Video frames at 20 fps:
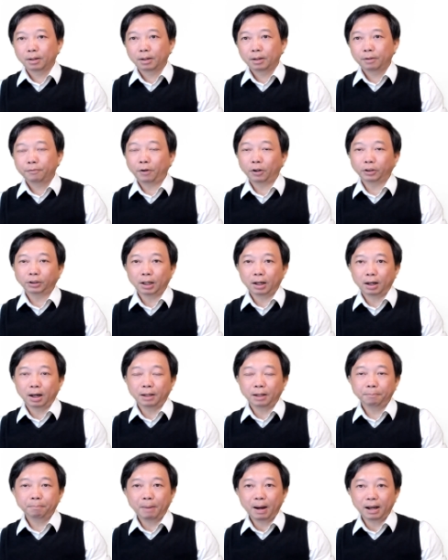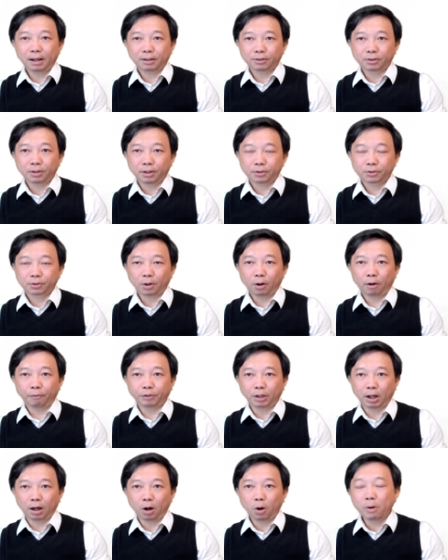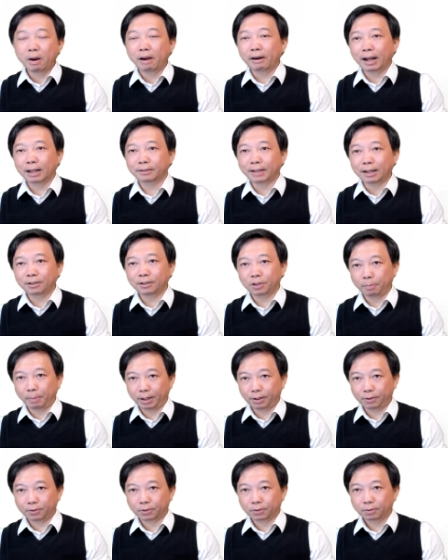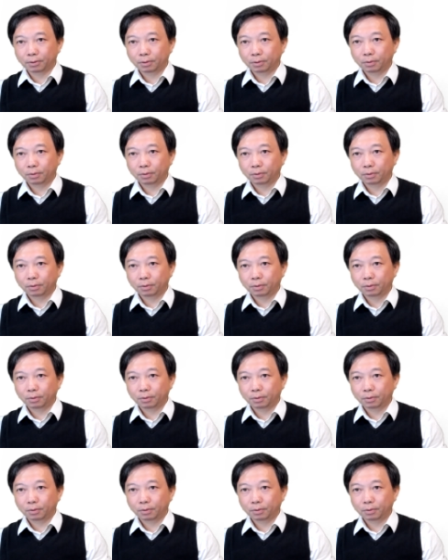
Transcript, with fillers: For the unbiasedness of the OLS estimates,